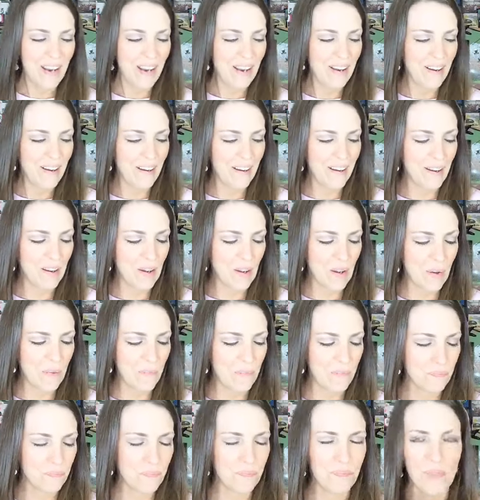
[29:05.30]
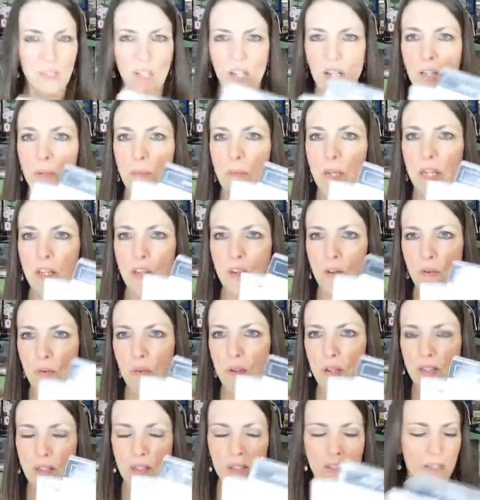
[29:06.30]
they're going to be cute
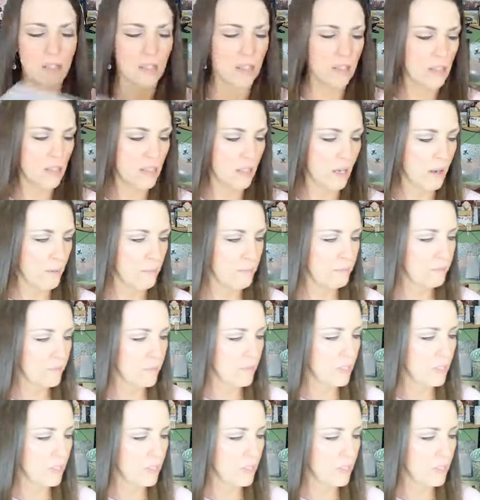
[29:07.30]
because it's this set.